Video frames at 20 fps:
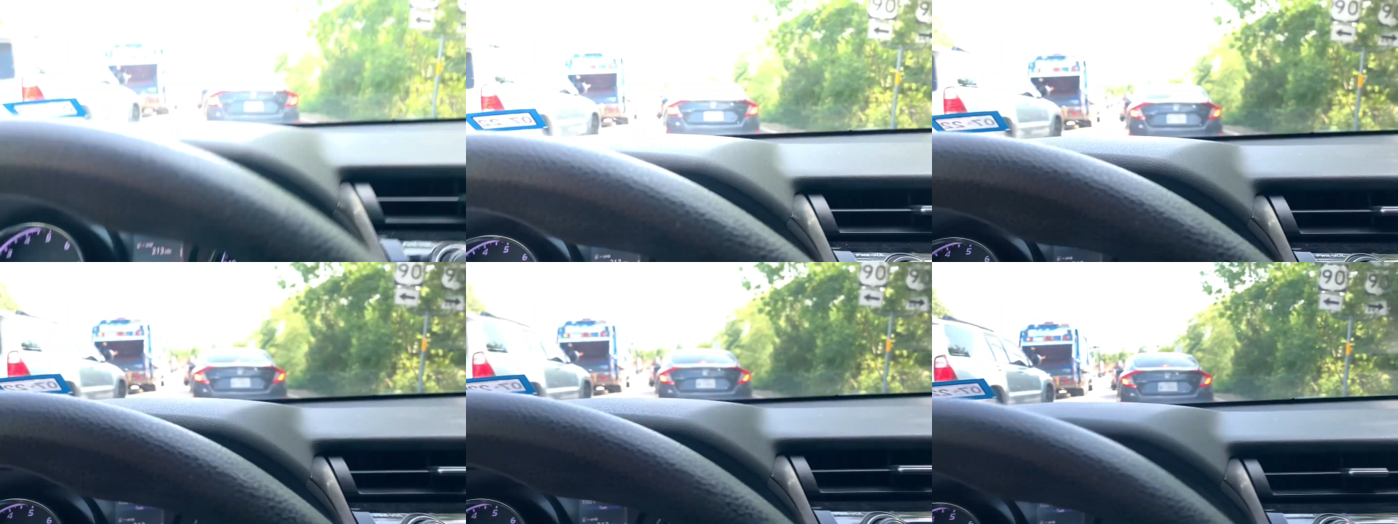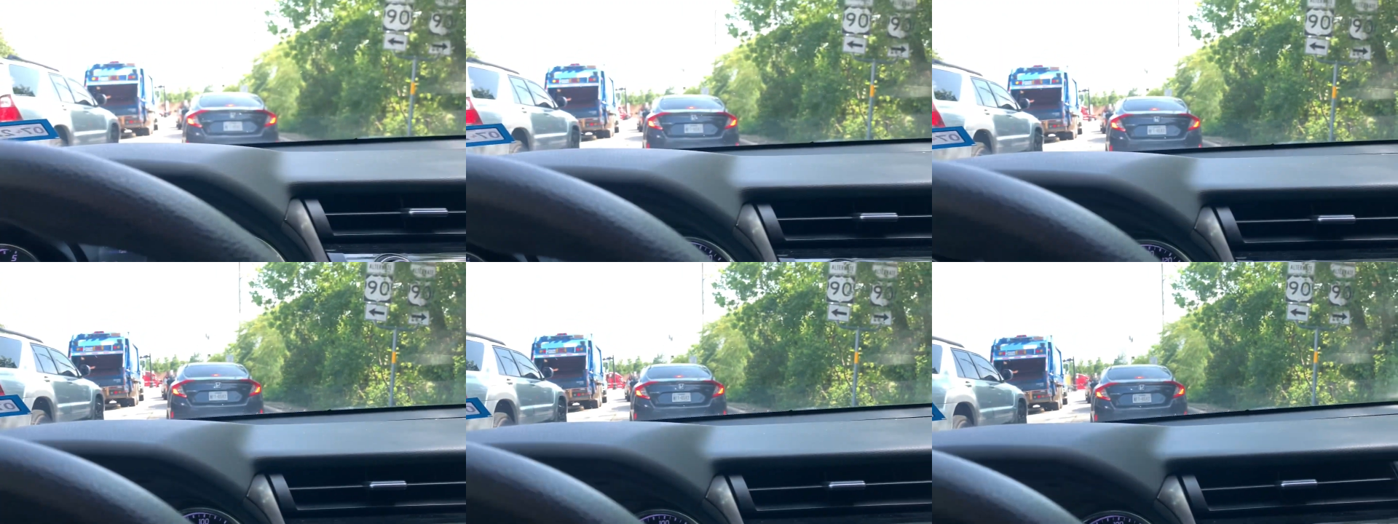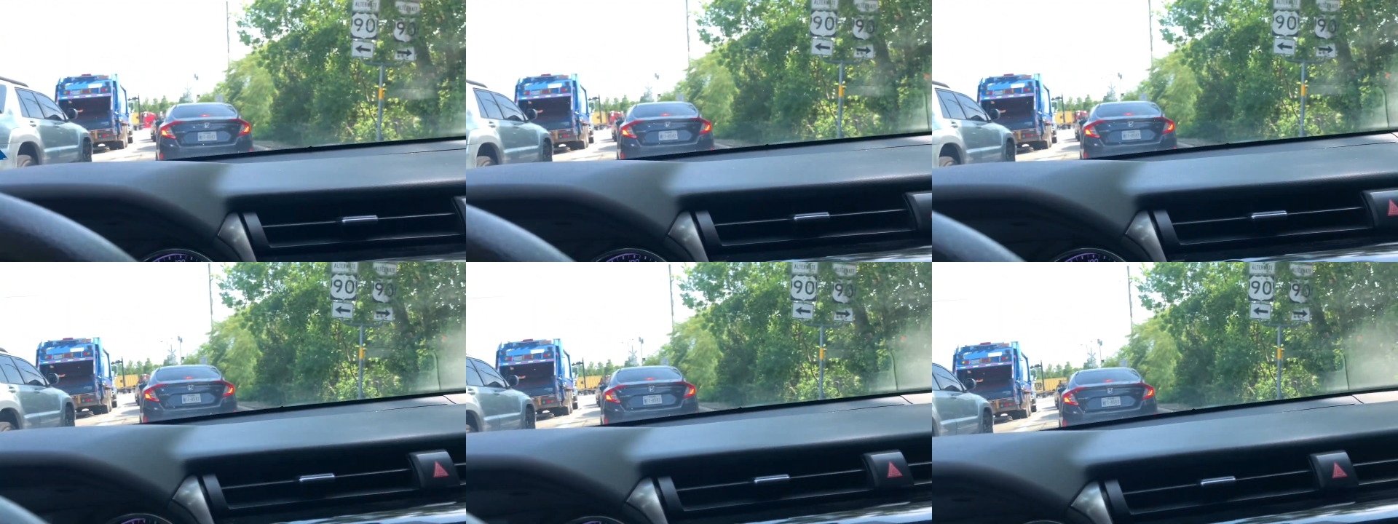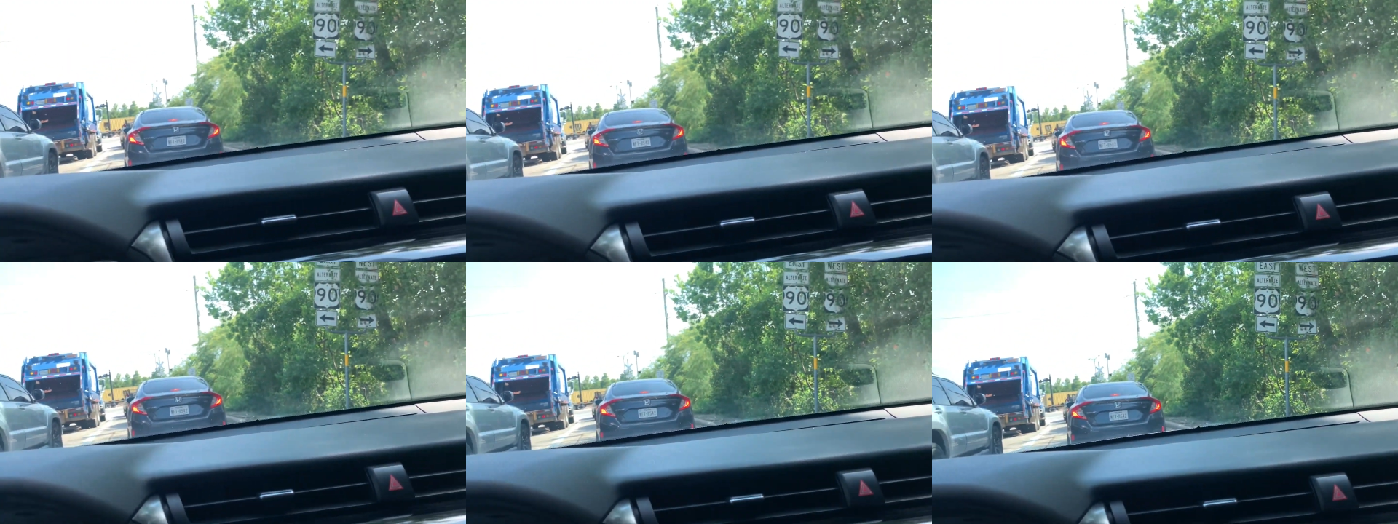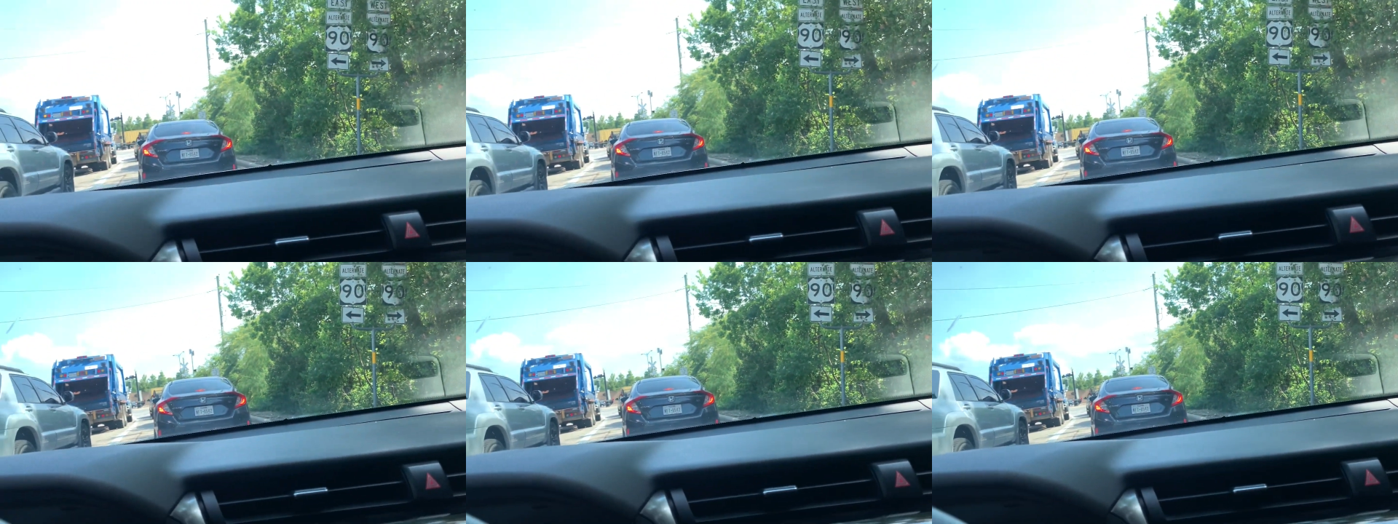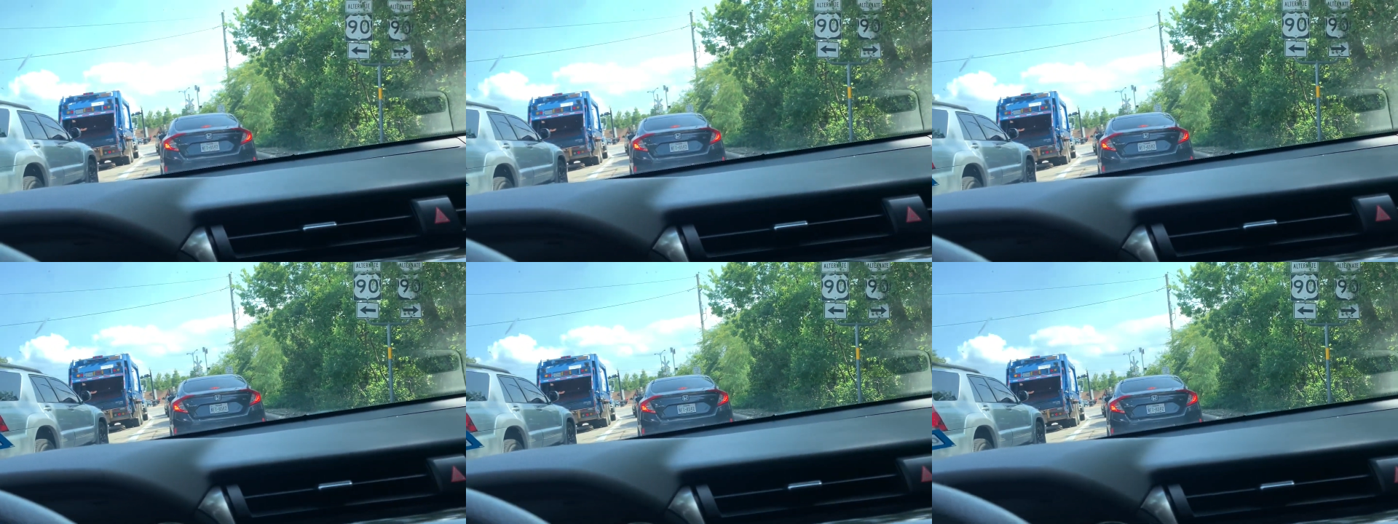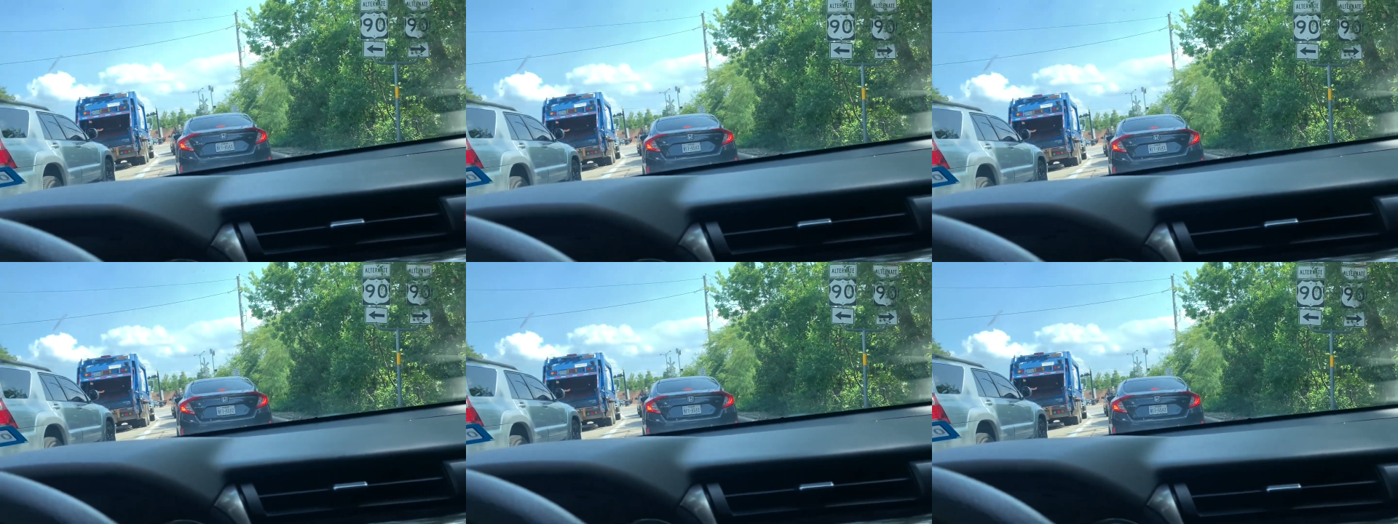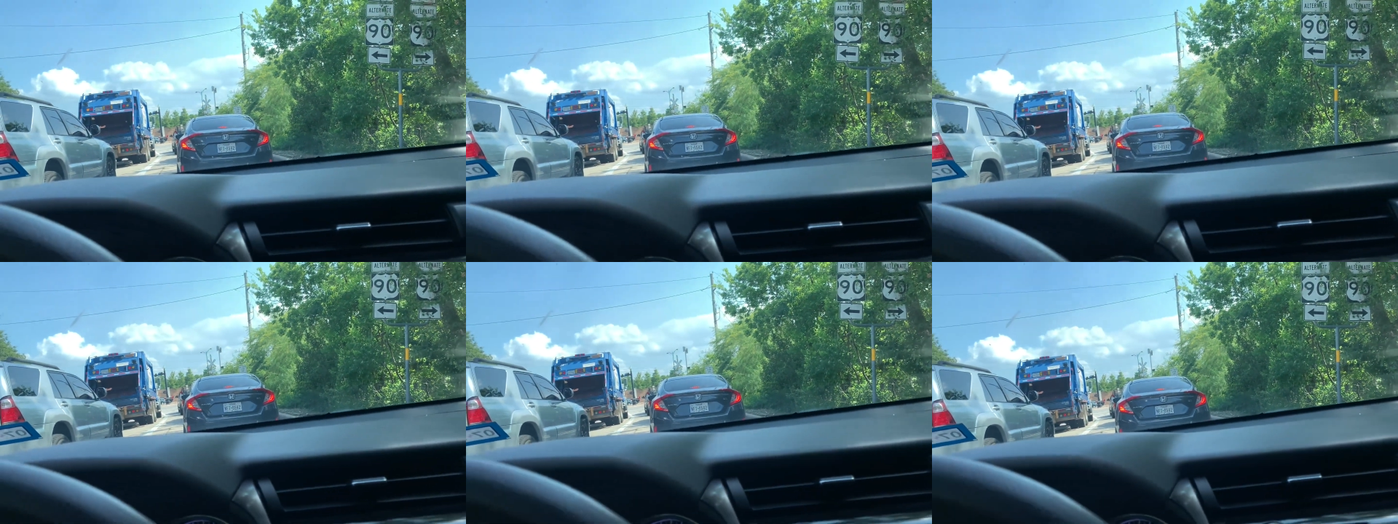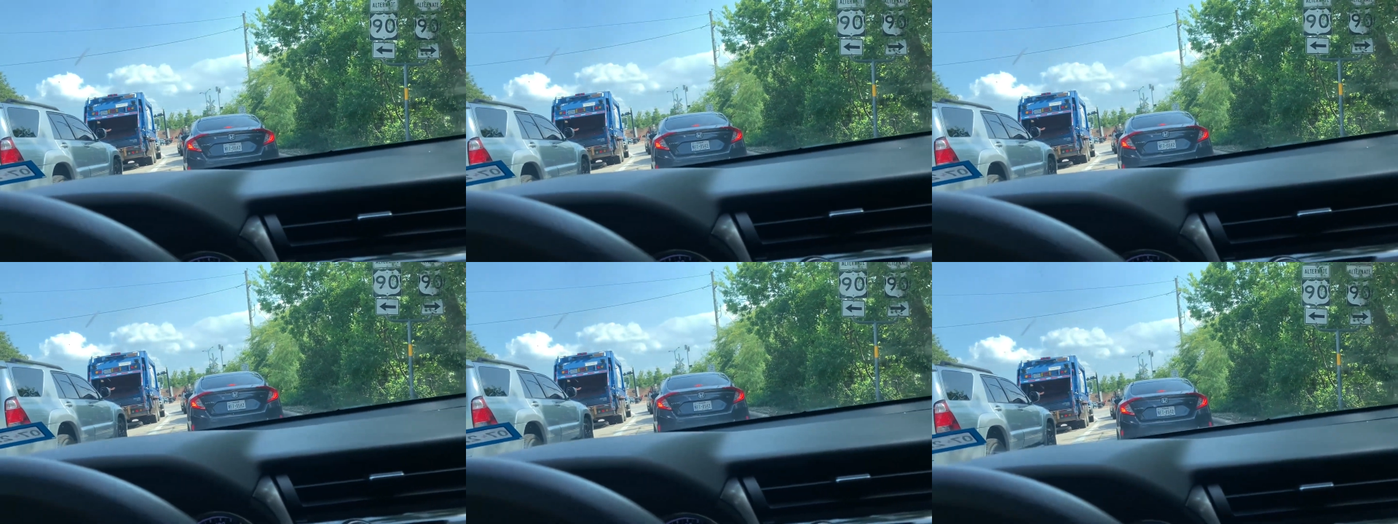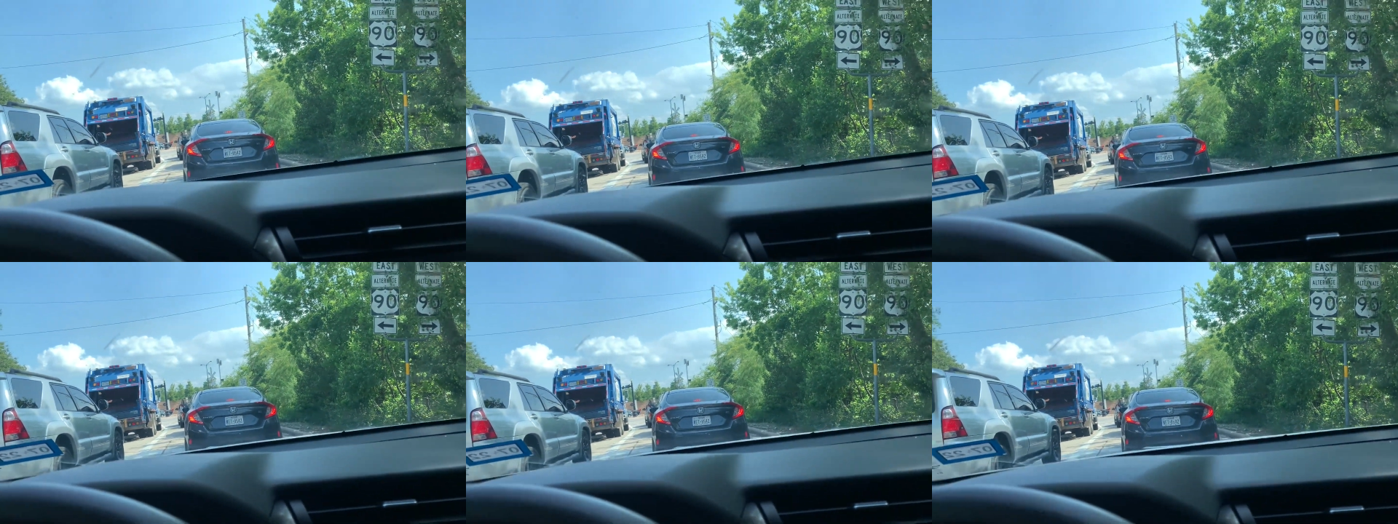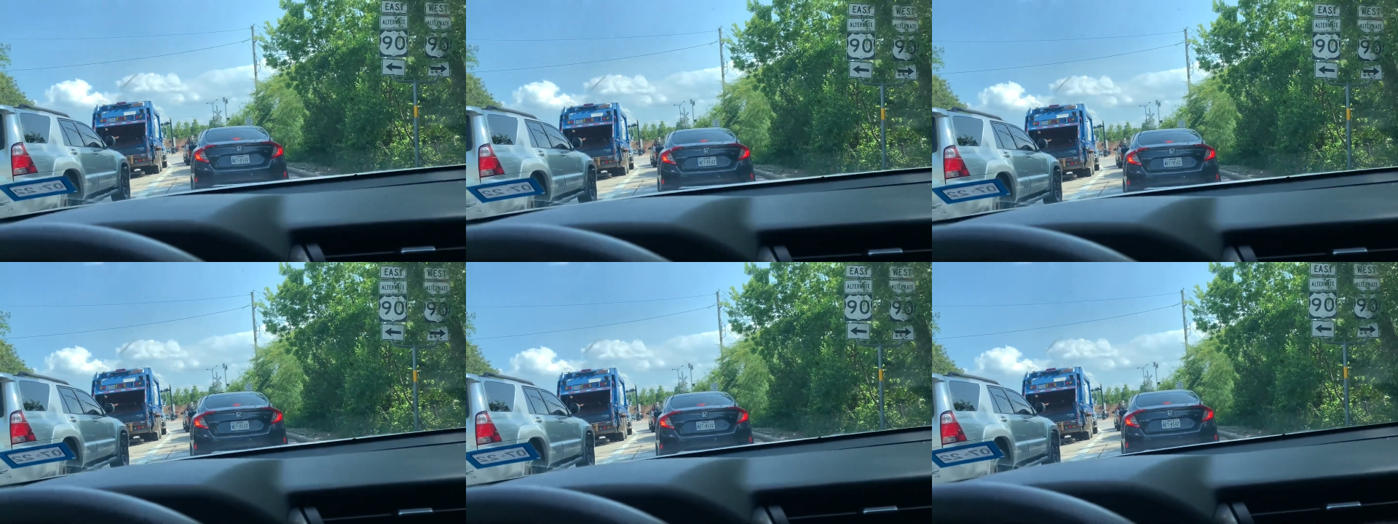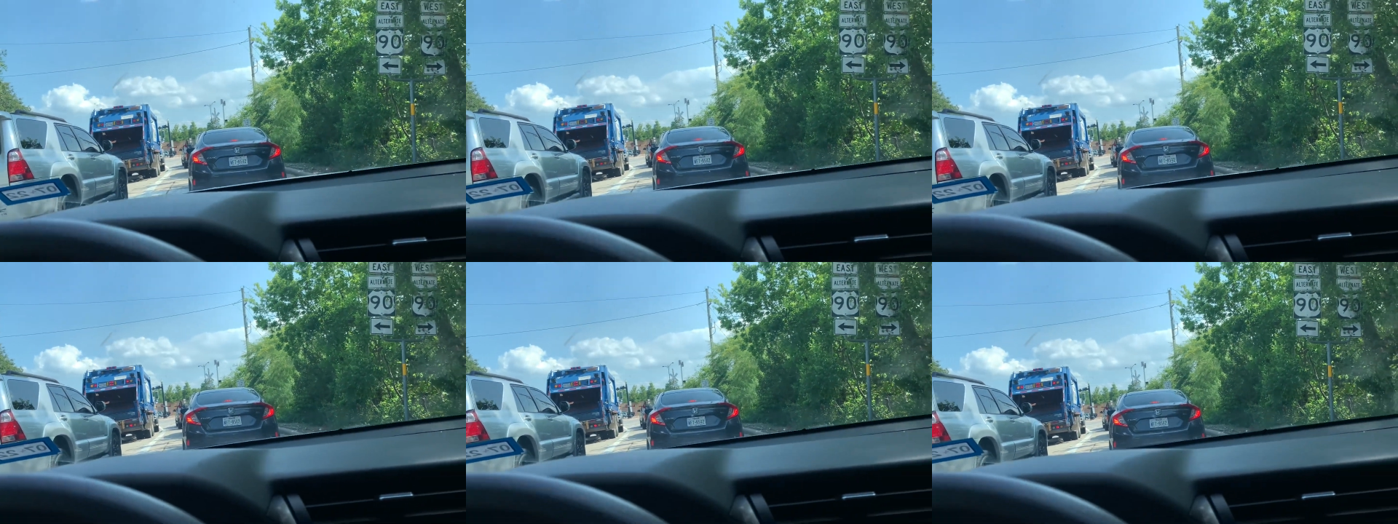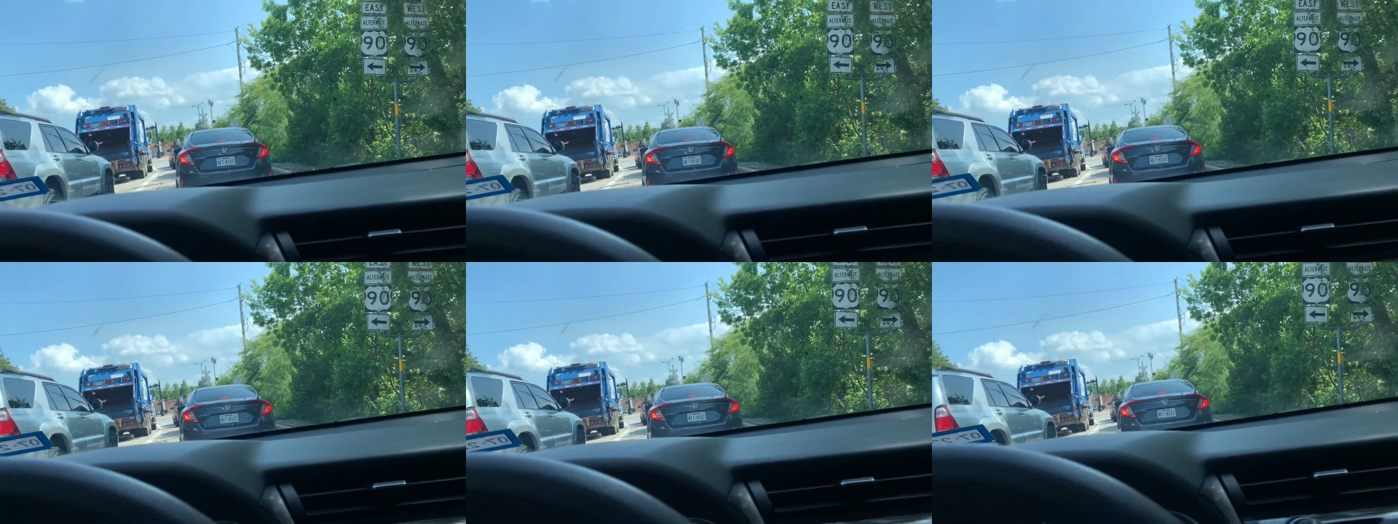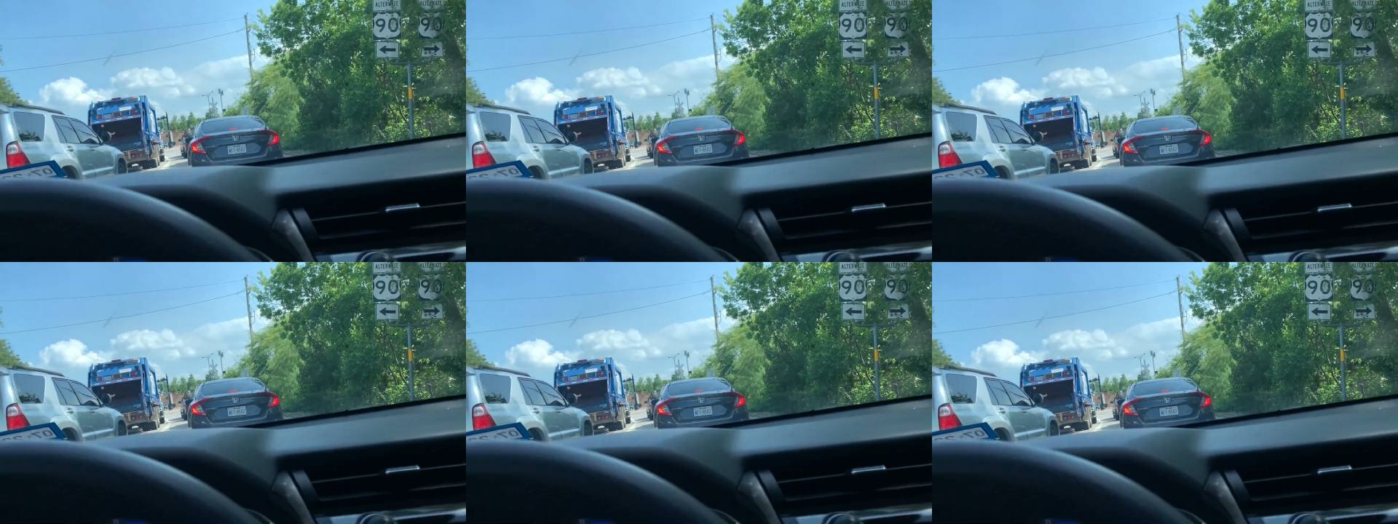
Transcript: [unreadable: no face in view]